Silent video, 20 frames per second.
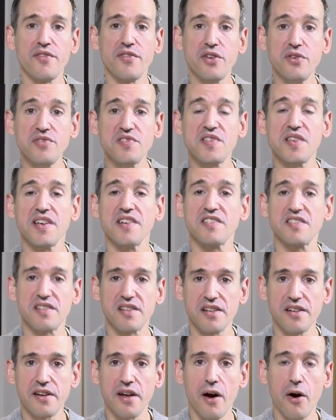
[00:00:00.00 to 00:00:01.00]
enthusiasts
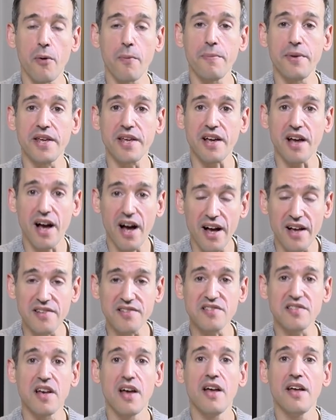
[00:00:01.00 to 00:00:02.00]
to know
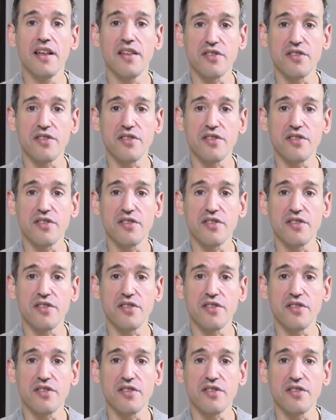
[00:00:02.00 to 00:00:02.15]
because